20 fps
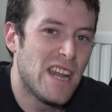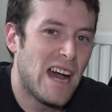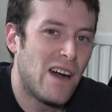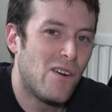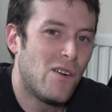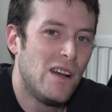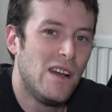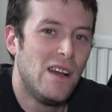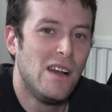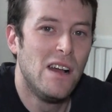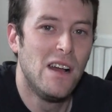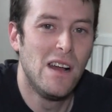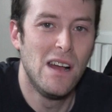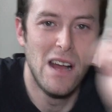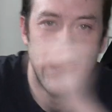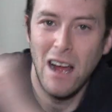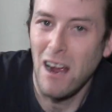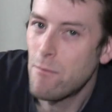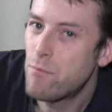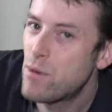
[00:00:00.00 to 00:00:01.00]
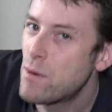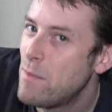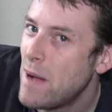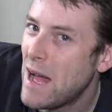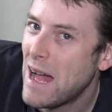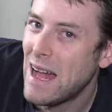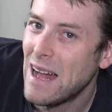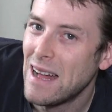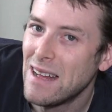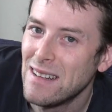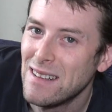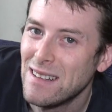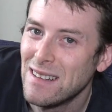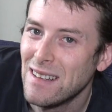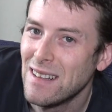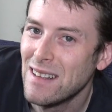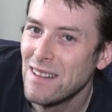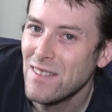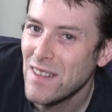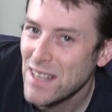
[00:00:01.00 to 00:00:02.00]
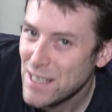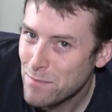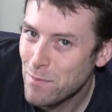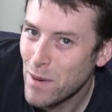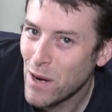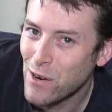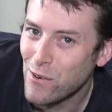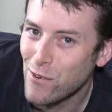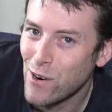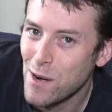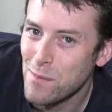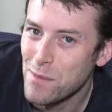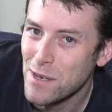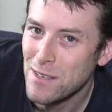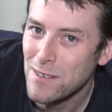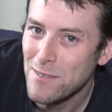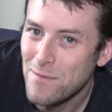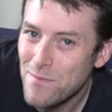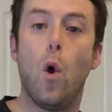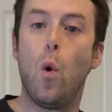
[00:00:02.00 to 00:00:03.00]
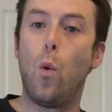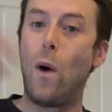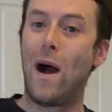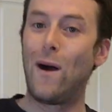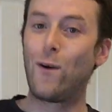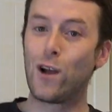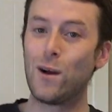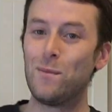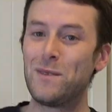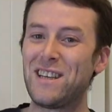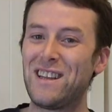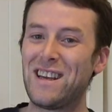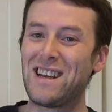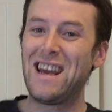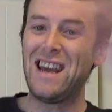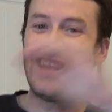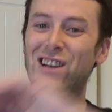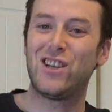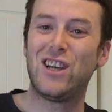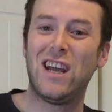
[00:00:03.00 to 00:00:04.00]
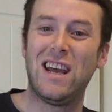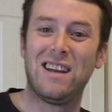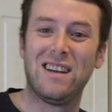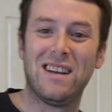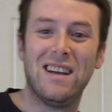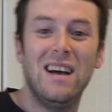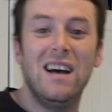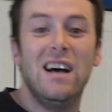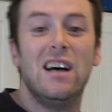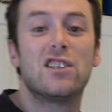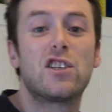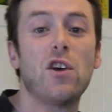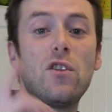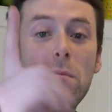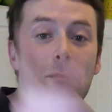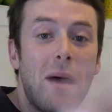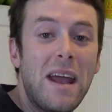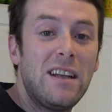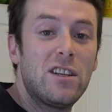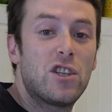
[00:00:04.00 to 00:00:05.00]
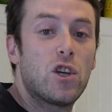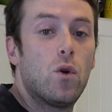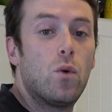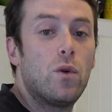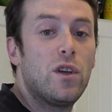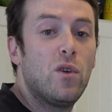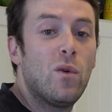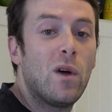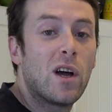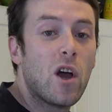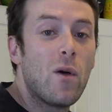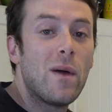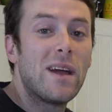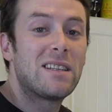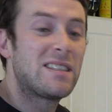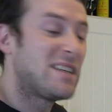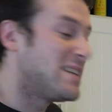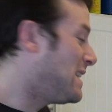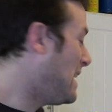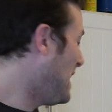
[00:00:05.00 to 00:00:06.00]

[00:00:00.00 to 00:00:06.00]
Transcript: now and prepare this bug grub. Welcome to the kitchen. So the main tool you are going to